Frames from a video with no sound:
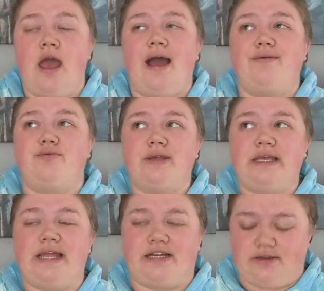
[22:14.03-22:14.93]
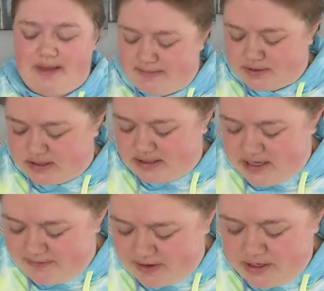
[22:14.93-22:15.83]
I would really like to be able to
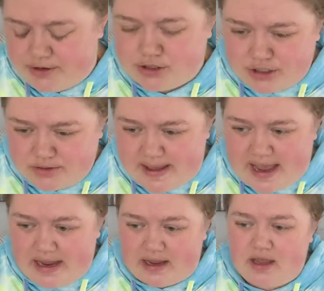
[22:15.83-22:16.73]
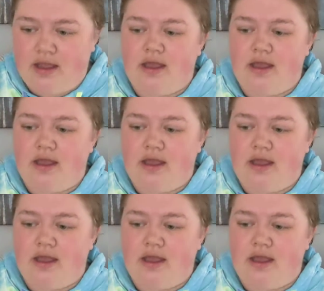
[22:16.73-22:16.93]
leave a notions bag